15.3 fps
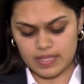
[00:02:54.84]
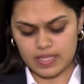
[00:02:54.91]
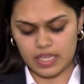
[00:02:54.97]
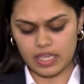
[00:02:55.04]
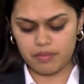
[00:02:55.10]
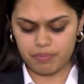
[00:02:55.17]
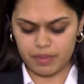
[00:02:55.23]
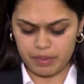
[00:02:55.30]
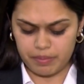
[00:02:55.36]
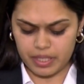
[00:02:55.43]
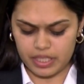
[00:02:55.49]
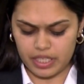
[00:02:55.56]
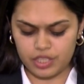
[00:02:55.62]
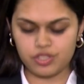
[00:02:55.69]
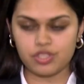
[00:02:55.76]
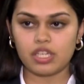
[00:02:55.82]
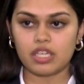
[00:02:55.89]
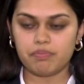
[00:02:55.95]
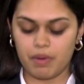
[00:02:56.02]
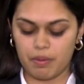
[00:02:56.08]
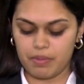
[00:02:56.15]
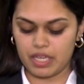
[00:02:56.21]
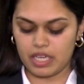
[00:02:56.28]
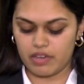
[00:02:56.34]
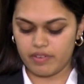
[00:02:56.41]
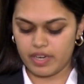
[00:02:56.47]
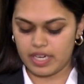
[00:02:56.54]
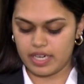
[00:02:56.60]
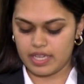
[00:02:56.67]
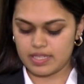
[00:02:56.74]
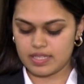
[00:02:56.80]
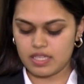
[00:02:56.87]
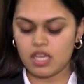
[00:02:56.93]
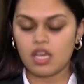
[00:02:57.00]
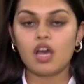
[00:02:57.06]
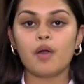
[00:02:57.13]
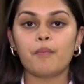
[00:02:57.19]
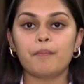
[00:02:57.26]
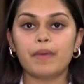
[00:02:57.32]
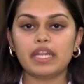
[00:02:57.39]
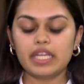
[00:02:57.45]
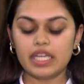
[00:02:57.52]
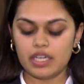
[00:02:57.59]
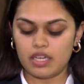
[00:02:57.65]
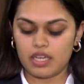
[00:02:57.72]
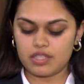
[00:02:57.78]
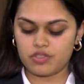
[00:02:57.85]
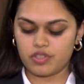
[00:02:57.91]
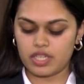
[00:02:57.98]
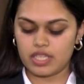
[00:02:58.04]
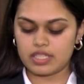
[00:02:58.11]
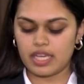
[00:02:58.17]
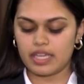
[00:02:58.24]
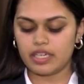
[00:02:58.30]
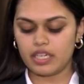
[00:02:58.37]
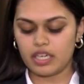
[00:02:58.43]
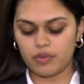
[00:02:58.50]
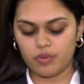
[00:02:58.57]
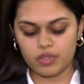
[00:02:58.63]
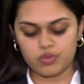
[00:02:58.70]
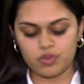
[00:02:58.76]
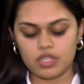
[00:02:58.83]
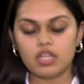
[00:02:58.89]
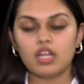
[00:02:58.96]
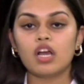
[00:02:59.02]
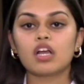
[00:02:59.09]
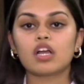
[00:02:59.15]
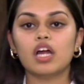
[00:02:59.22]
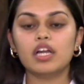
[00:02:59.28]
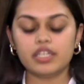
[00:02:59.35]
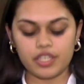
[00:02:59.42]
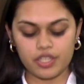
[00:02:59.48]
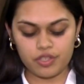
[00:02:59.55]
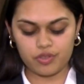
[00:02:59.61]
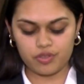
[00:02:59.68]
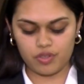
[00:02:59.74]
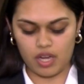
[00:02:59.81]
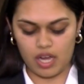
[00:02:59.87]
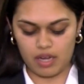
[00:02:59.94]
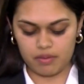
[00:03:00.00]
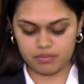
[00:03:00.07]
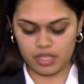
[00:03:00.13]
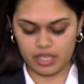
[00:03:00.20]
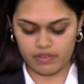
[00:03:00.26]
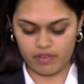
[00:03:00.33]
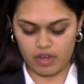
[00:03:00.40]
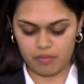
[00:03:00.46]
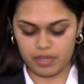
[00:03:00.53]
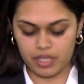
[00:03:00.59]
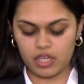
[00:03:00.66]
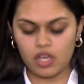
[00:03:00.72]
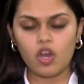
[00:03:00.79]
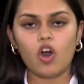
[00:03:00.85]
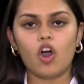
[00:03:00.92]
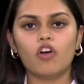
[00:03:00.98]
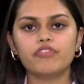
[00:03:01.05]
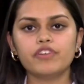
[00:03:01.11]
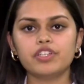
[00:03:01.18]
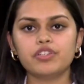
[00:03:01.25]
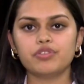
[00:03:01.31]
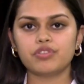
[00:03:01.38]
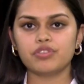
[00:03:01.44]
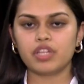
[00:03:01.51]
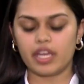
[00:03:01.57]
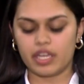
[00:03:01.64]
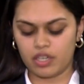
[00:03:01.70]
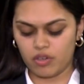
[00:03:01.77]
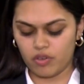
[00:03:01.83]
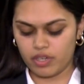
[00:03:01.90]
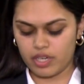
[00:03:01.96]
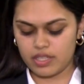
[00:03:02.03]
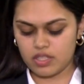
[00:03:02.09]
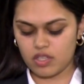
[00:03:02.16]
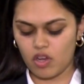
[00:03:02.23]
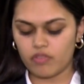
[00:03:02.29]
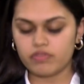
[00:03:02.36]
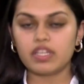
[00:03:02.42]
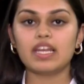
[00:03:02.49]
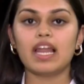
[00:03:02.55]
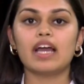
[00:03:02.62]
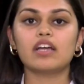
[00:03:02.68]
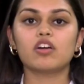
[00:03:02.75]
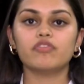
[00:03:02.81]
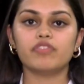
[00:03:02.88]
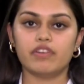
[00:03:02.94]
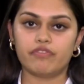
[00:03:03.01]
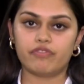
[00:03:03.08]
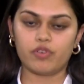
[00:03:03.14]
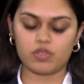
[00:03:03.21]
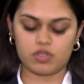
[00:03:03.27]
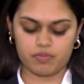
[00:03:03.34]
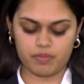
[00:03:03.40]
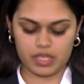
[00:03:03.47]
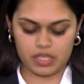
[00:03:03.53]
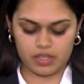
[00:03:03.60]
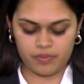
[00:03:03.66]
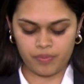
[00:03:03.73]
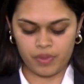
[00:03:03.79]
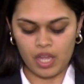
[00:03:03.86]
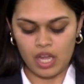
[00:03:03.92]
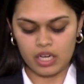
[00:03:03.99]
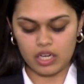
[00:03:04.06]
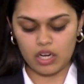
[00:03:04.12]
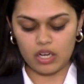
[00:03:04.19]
implementation and public awareness. Many industries and individuals continue to harm the environment, often due to the ignorance of the lack of enforcement. Now